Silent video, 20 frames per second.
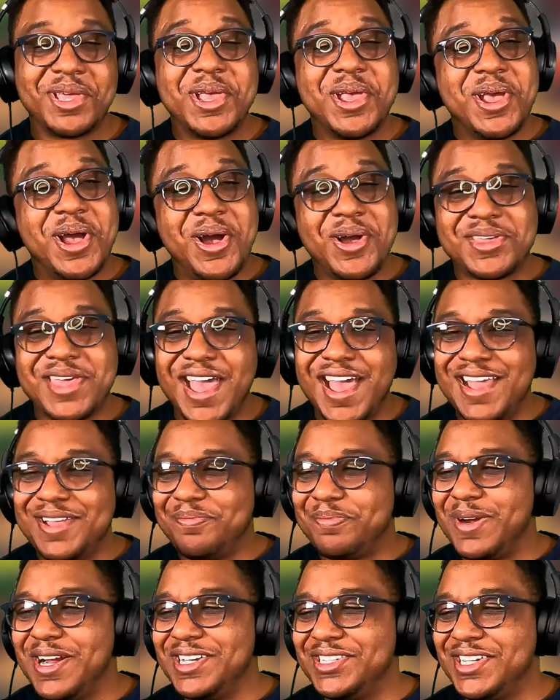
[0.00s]
Okay,
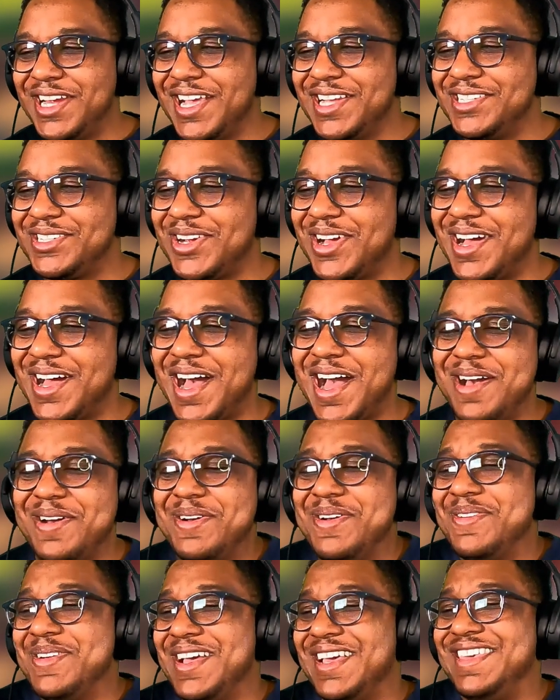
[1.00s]
appreciate y'all.
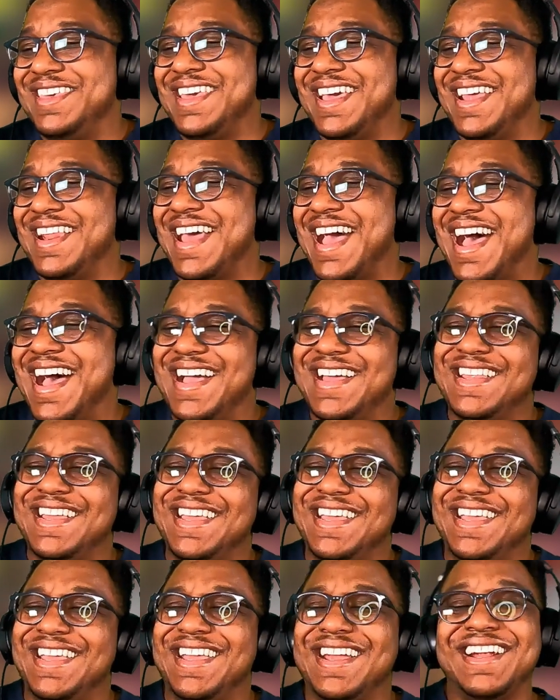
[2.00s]
Get out
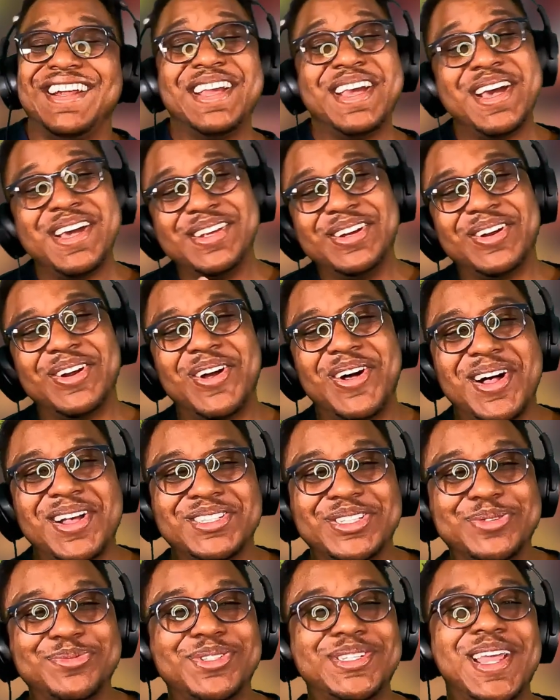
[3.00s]
of here. You're
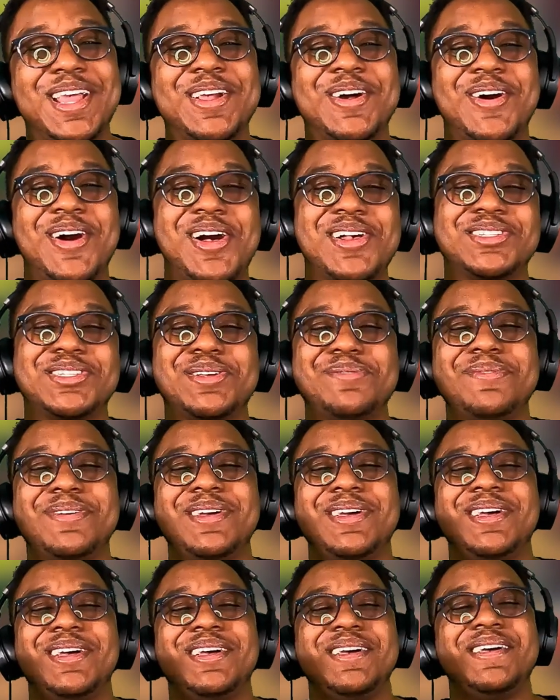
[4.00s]
awesome. Stay awesome.
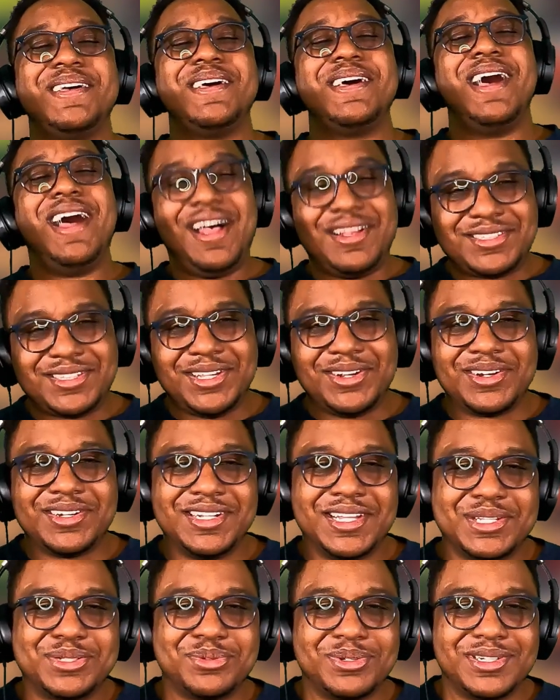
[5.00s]
I'll see you on
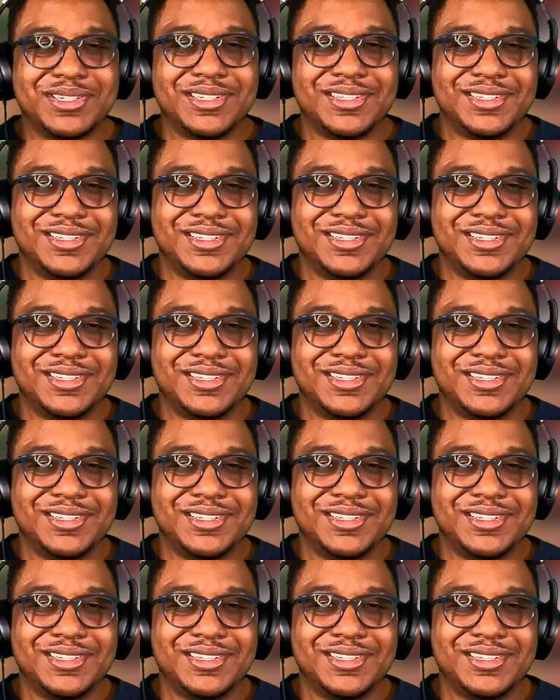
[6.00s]
the next one.